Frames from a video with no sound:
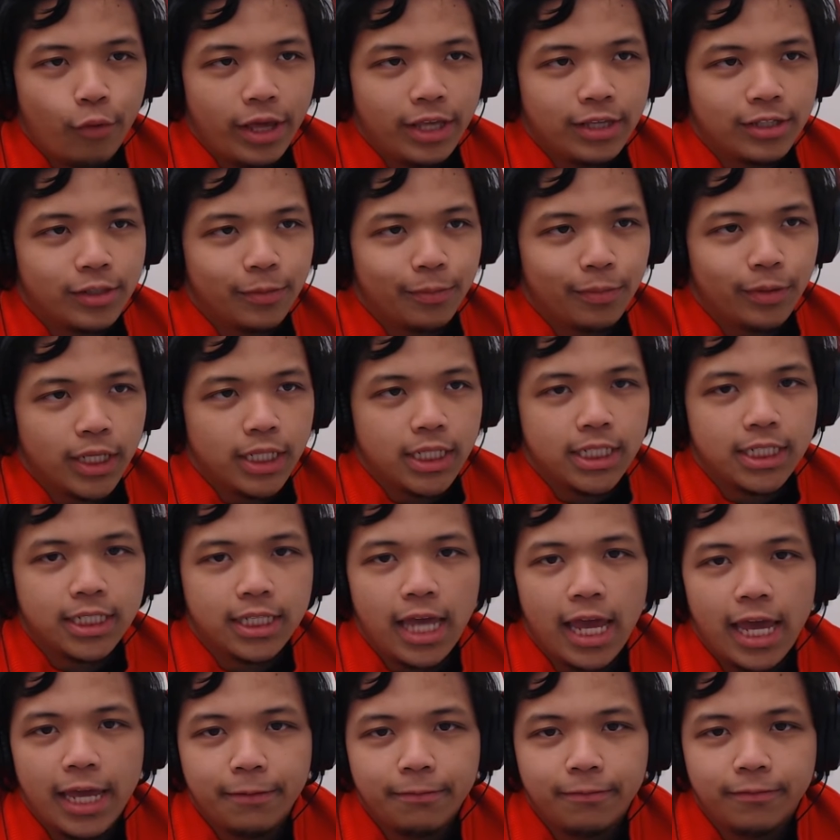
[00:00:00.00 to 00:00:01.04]
ways to play this
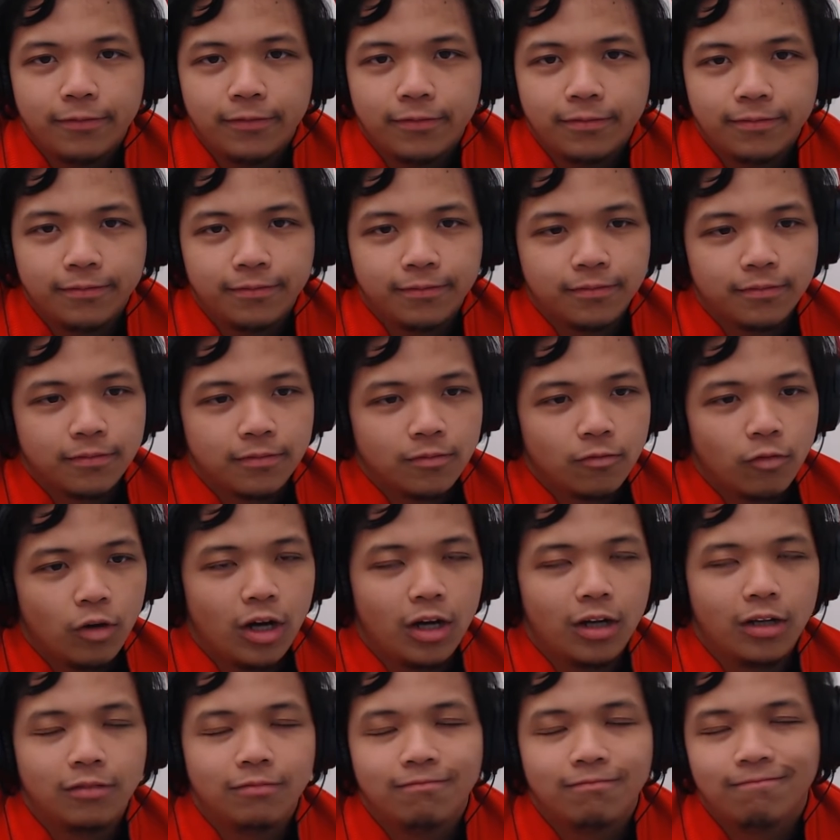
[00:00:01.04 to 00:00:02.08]
game.
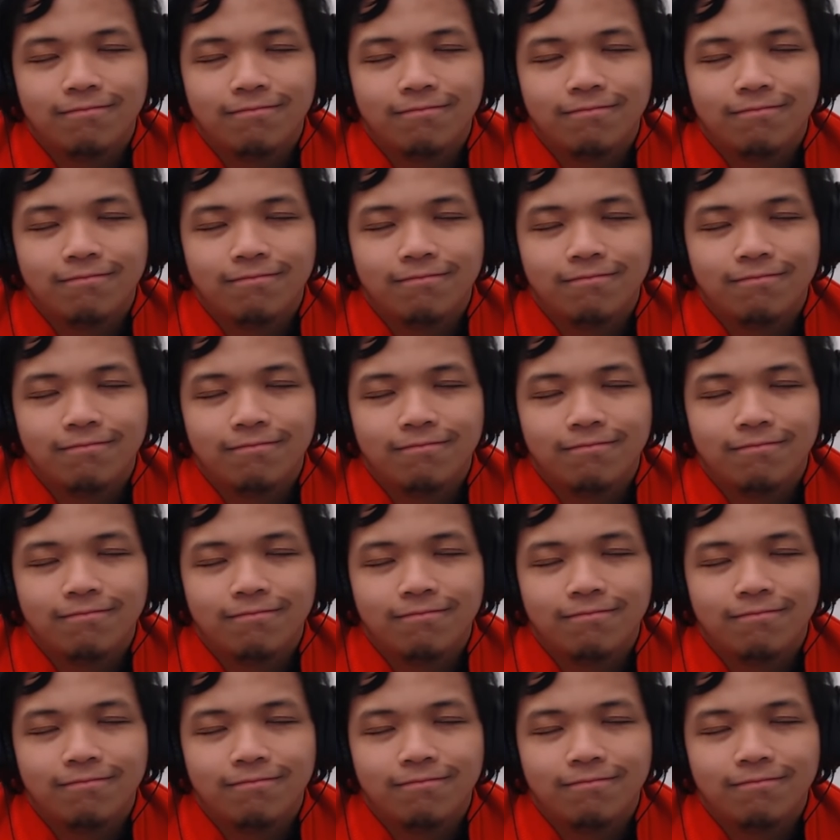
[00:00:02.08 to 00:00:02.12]
Well,